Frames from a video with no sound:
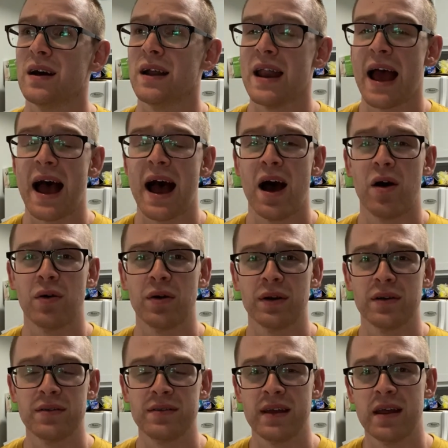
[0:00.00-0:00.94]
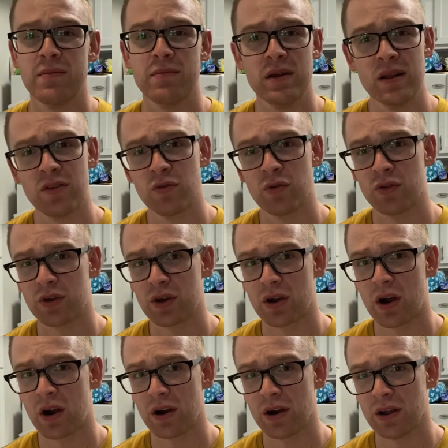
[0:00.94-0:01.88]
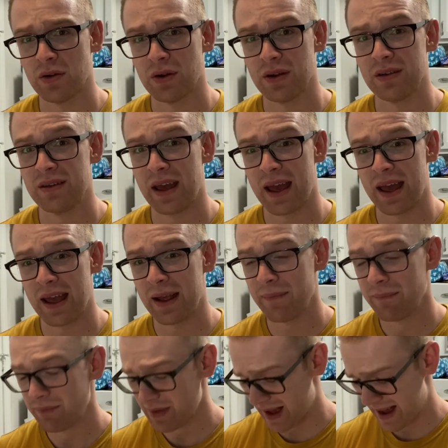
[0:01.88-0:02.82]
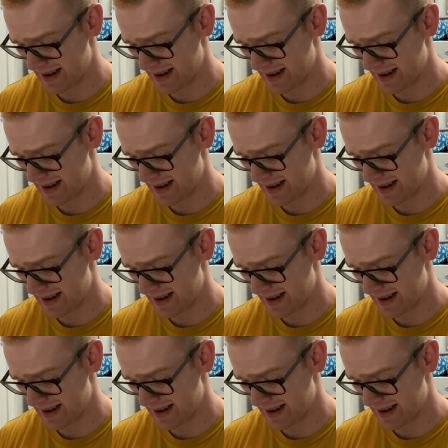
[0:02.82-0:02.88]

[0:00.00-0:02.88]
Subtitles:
an hour and 10 minutes worth of cardio a day